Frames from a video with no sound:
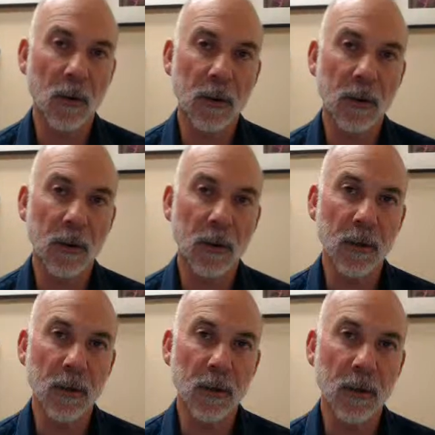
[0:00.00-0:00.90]
where you have
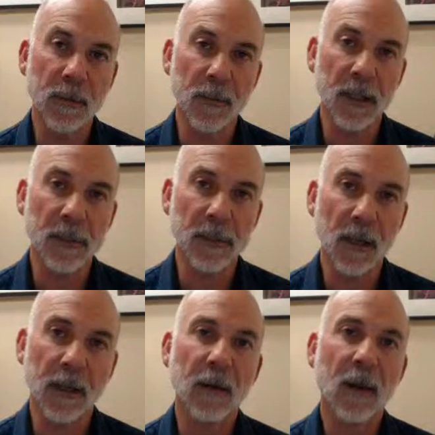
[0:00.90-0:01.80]
poisoning from the inside.